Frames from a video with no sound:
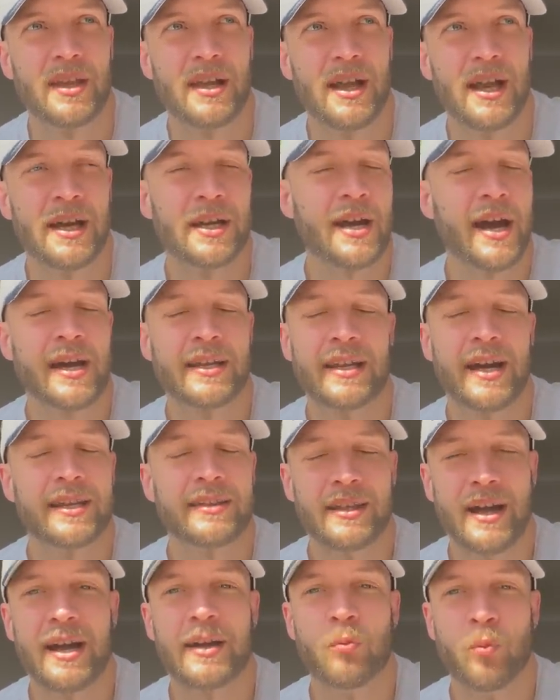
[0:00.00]

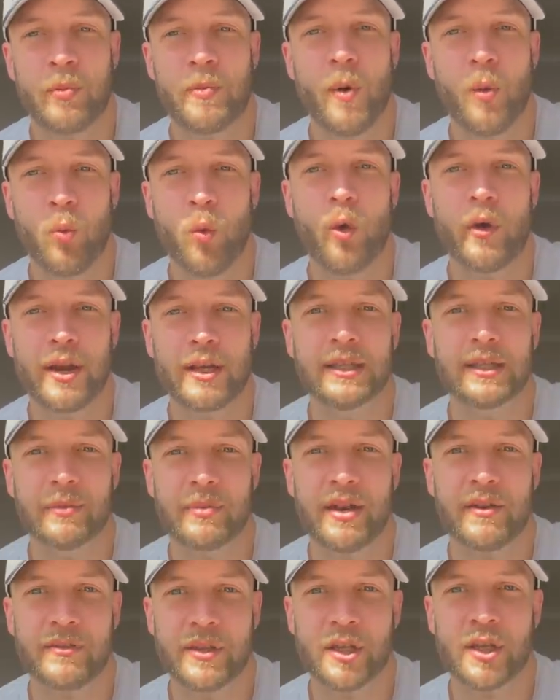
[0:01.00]
I worry a little
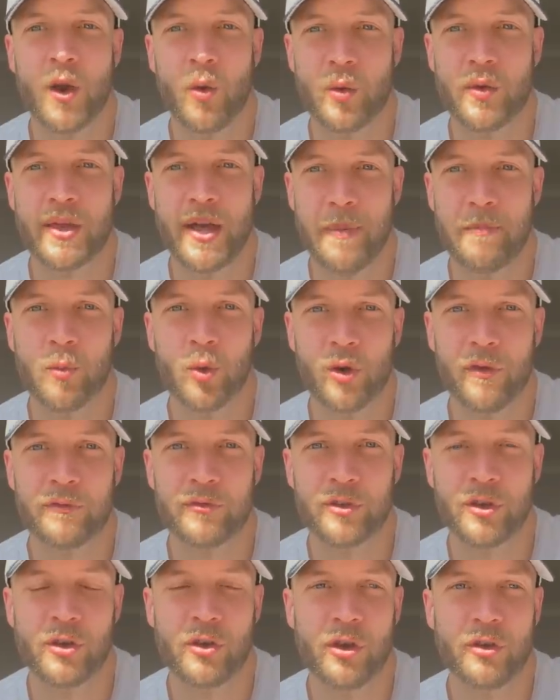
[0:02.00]
bit if they go with that more
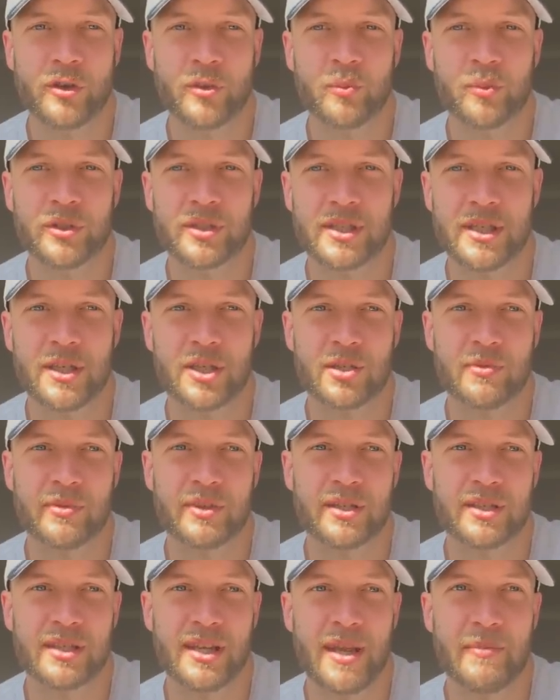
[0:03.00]
often than not, then we'll see some
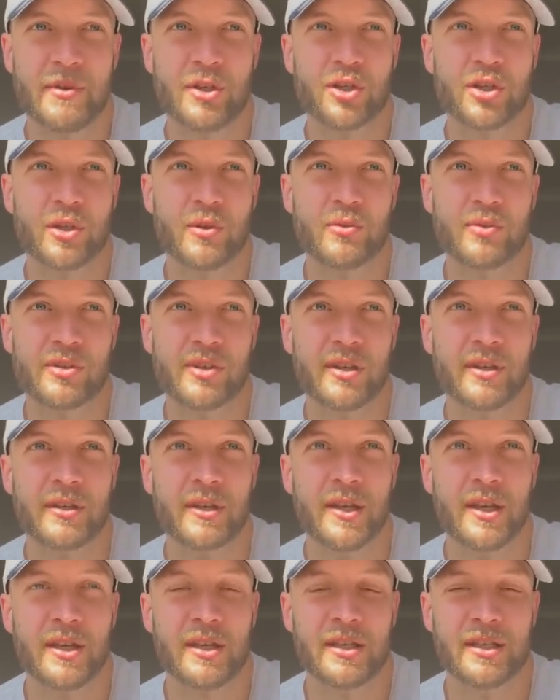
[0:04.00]
of the same issues
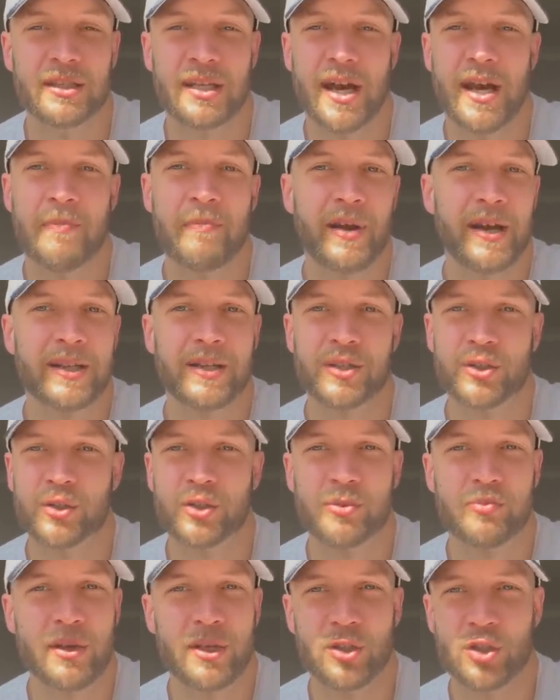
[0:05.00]
that your linebackers
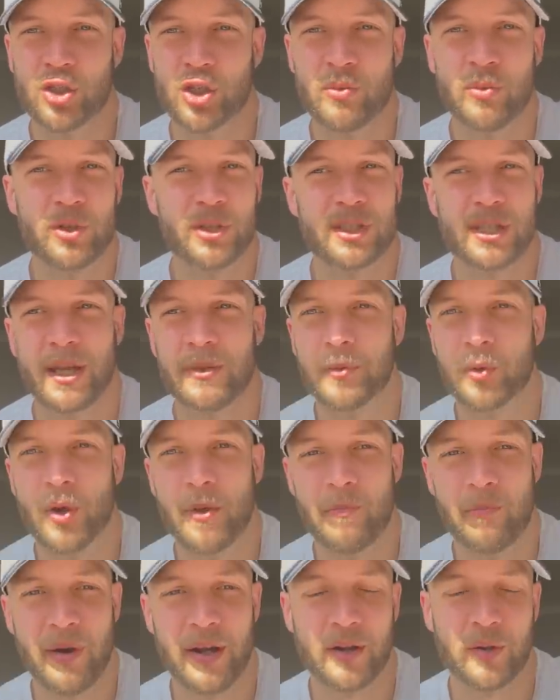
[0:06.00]
will spend too much time
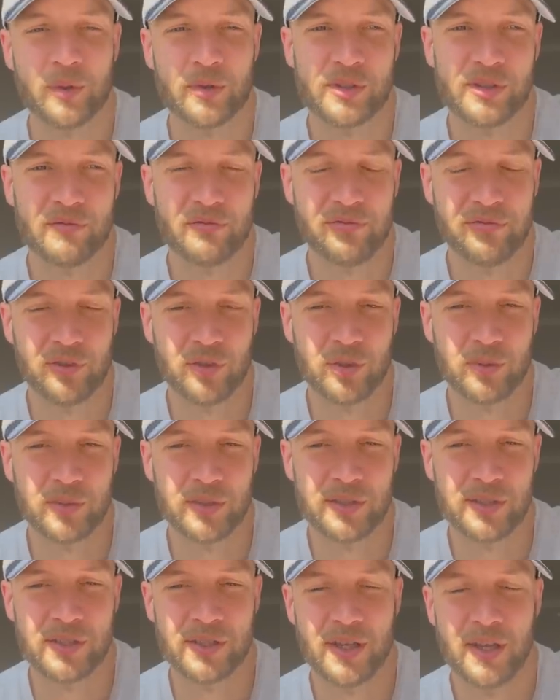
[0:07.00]
going backwards than
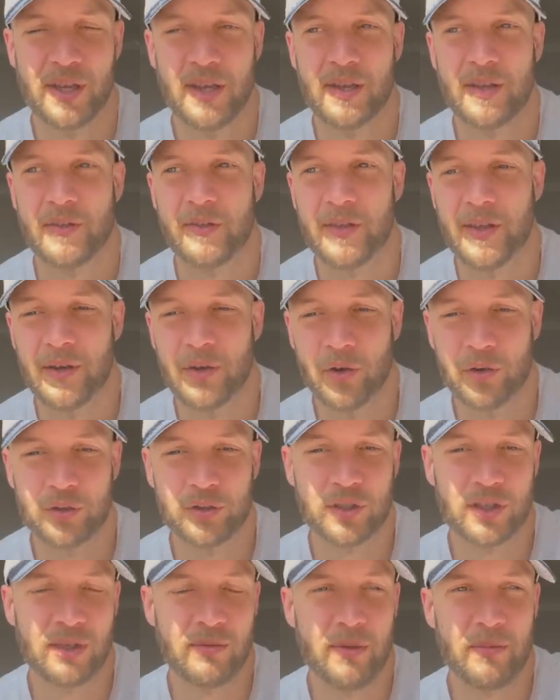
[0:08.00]
forwards. They're not
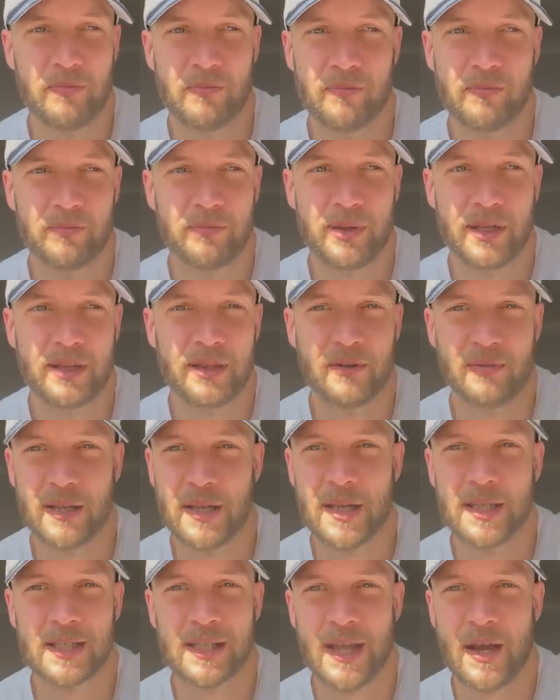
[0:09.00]
just going to be pinning their
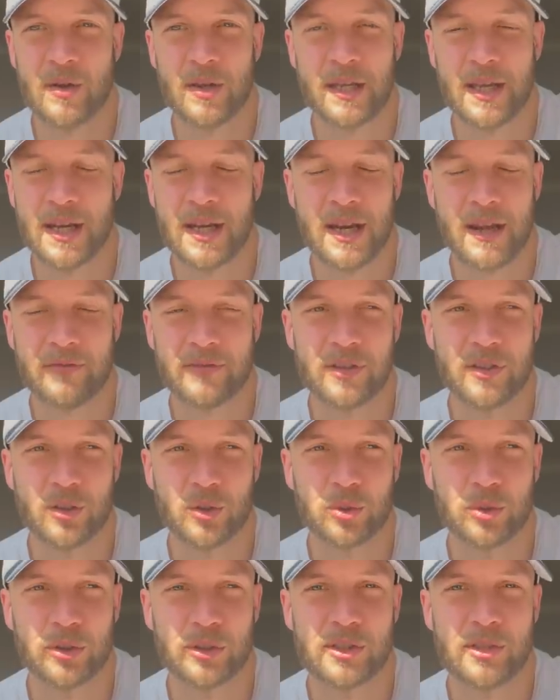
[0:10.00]
ears down and getting after the
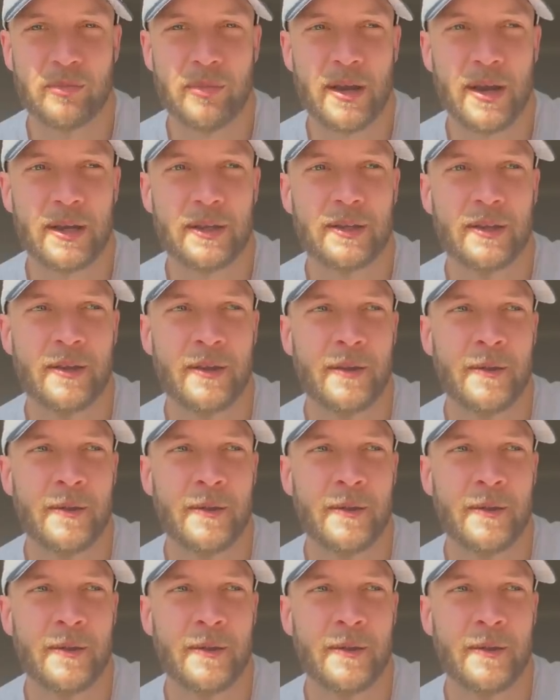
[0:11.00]
quarterback.